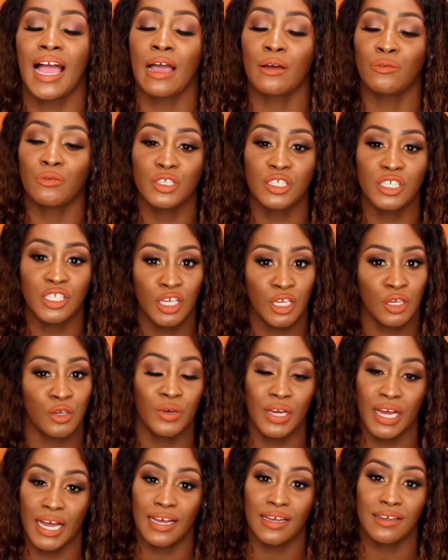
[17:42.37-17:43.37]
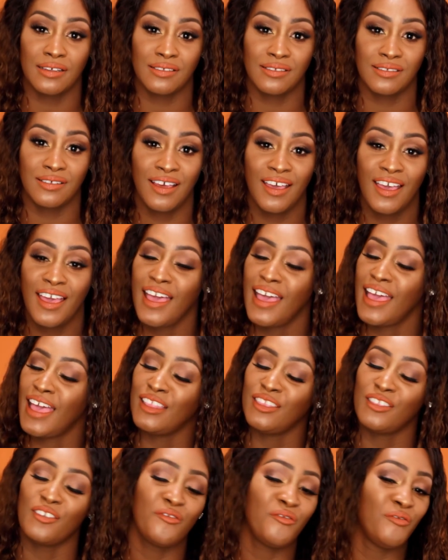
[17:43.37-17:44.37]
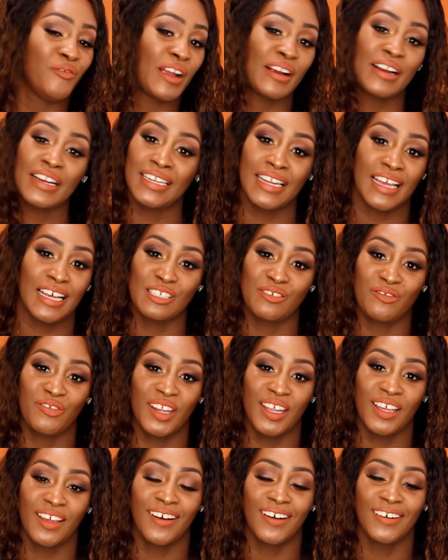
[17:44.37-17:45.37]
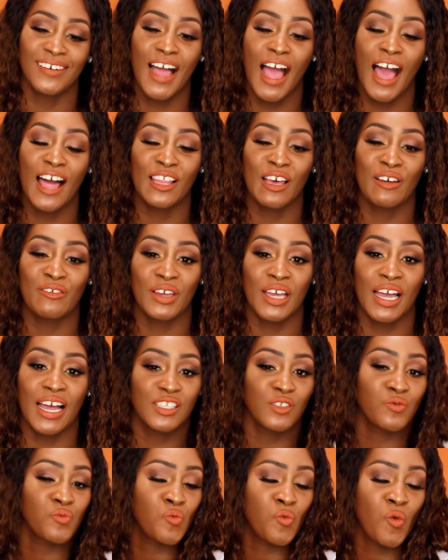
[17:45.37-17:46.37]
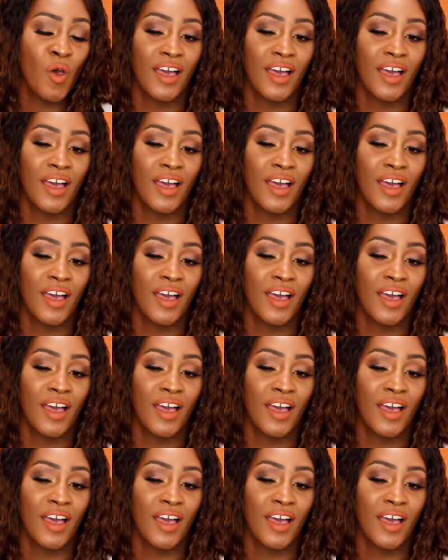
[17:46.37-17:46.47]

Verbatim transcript: I will see you guys in the very next video. I love you guys.